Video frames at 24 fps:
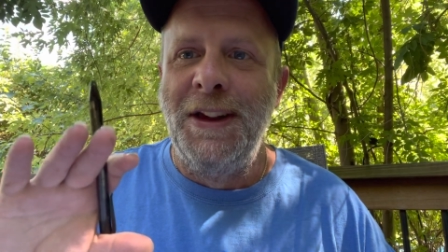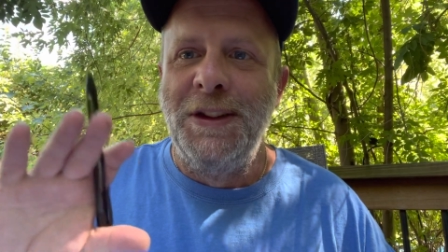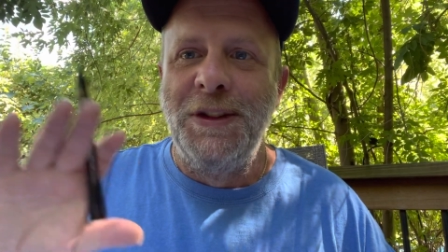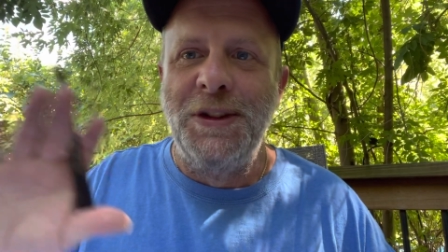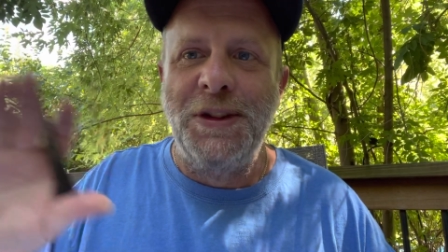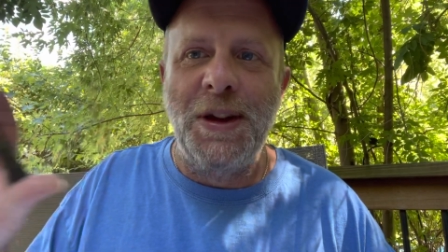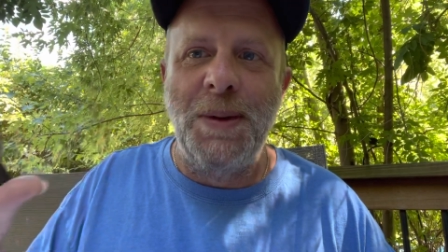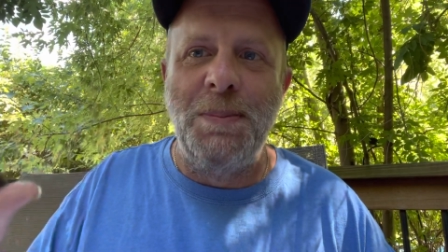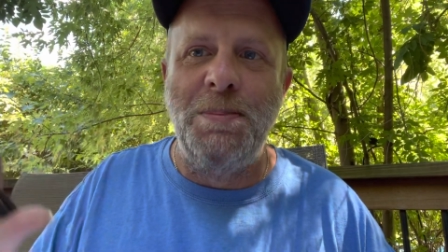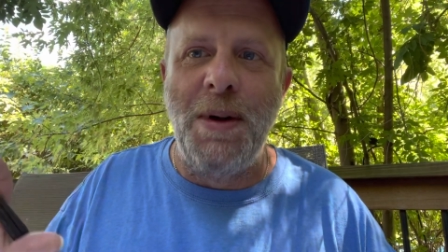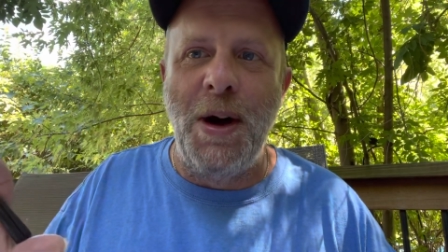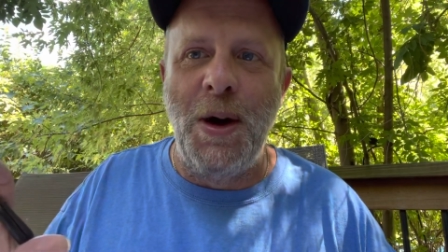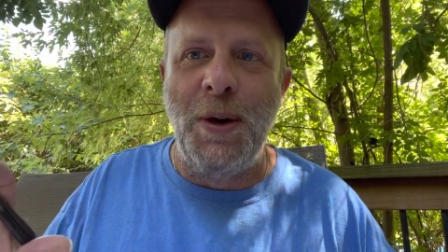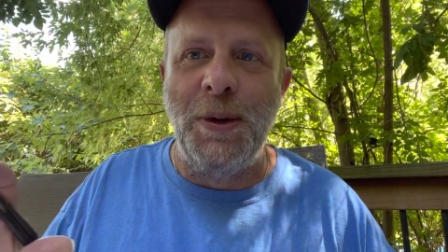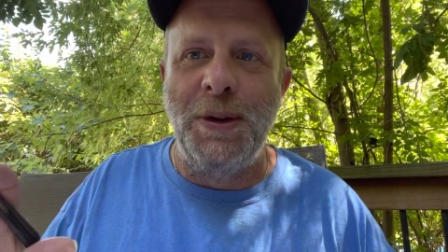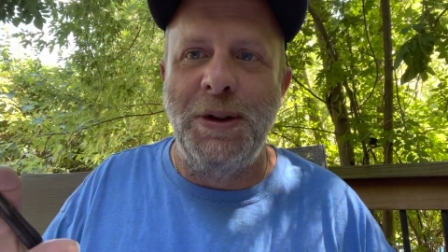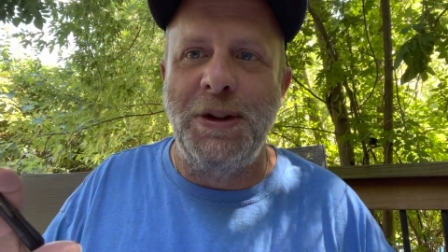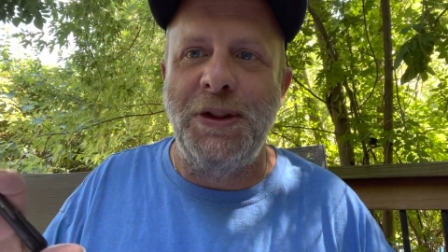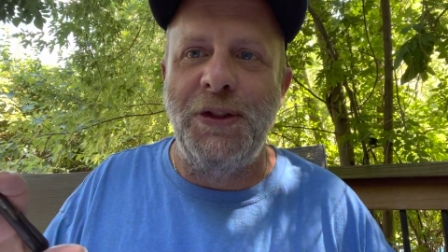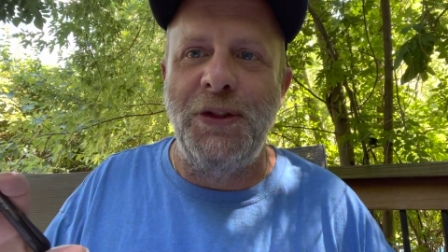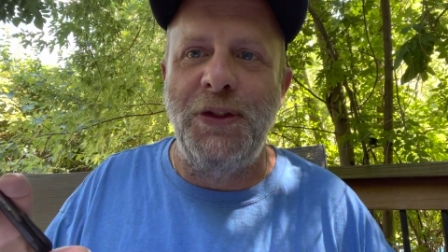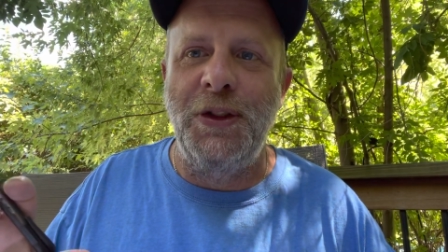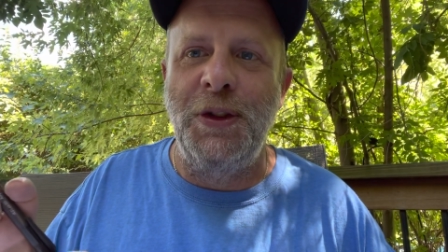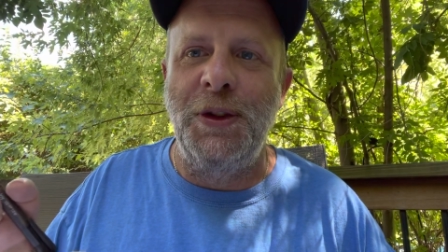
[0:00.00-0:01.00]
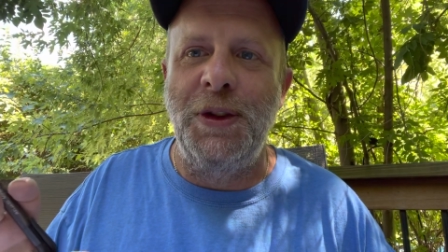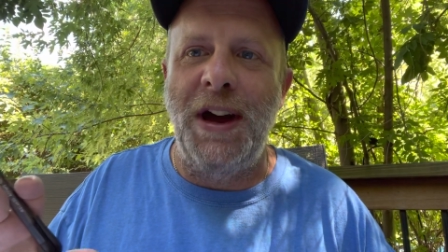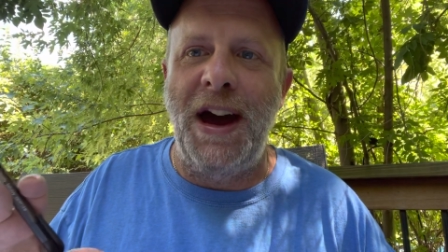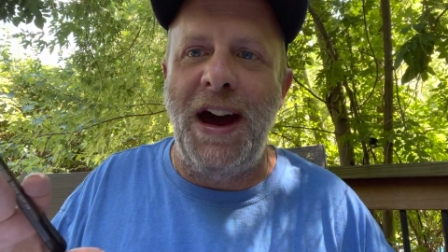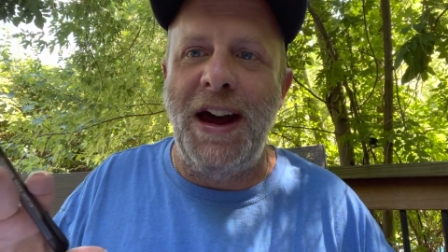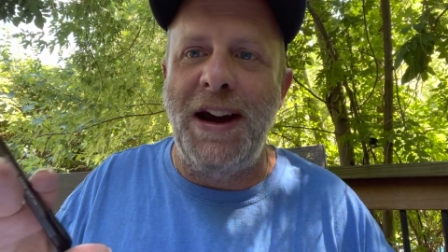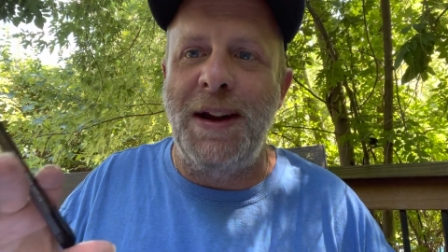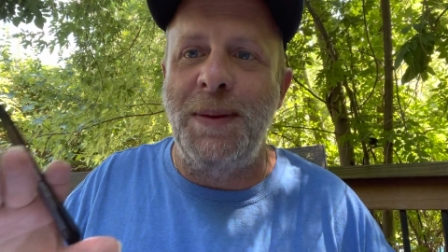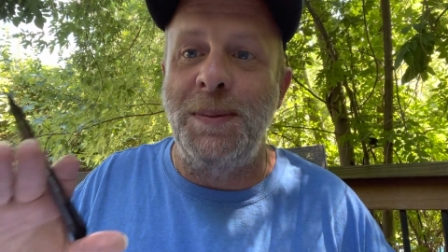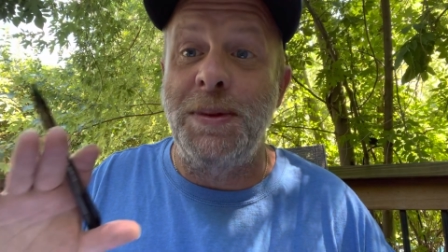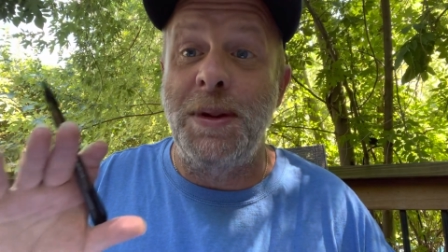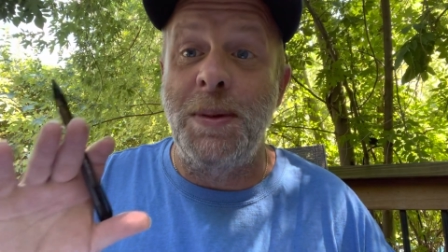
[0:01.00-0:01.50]
some bonus food
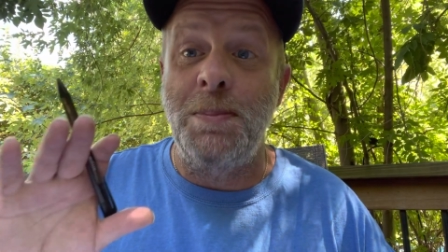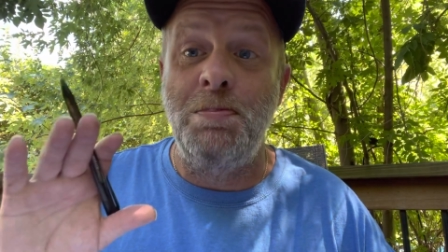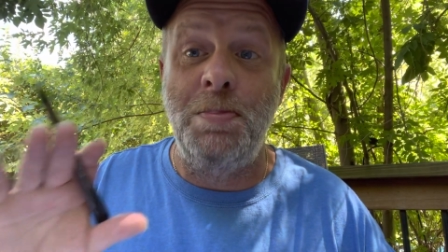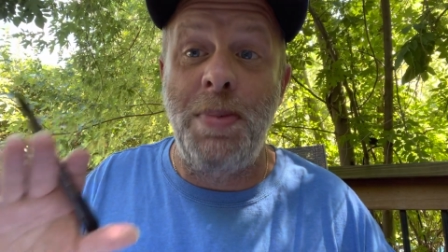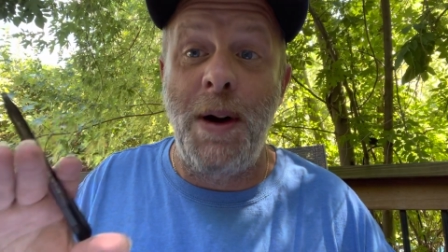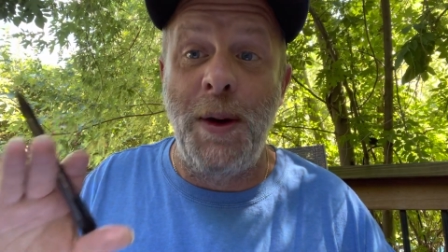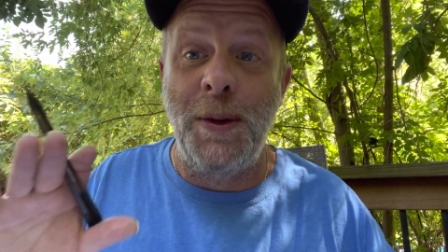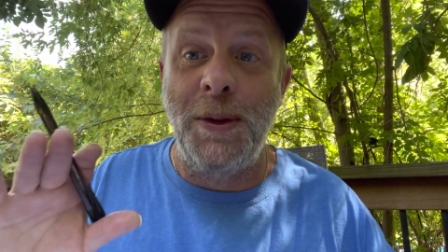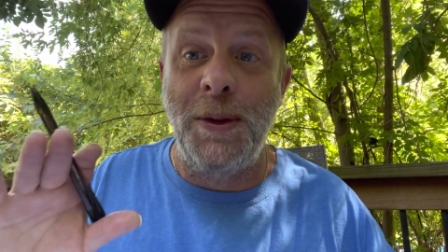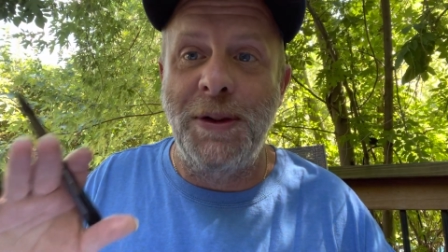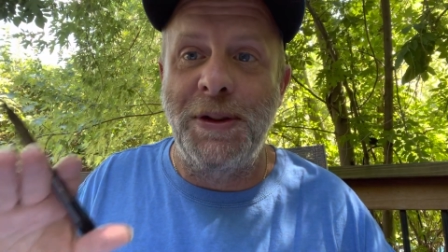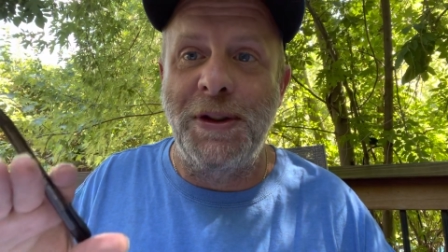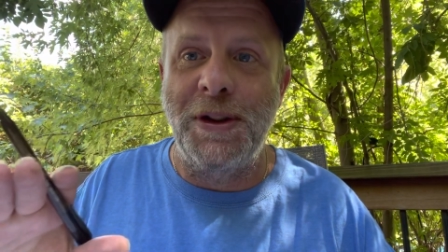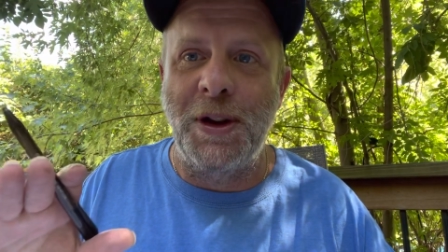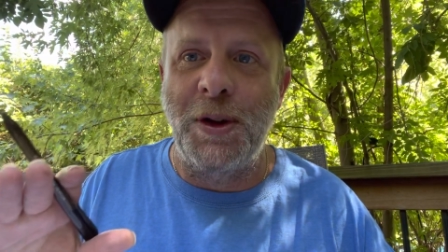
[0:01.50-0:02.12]
items and bonus